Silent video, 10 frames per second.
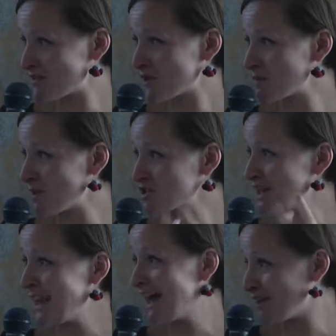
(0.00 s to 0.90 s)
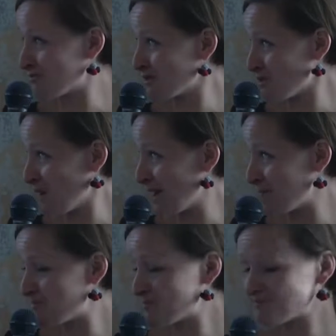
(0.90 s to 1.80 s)
are very much alive in a
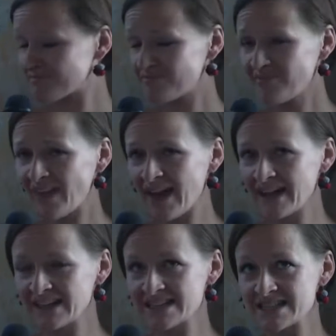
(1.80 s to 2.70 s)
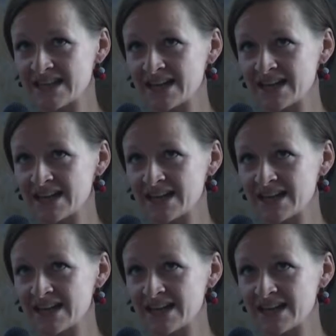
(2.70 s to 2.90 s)
way. And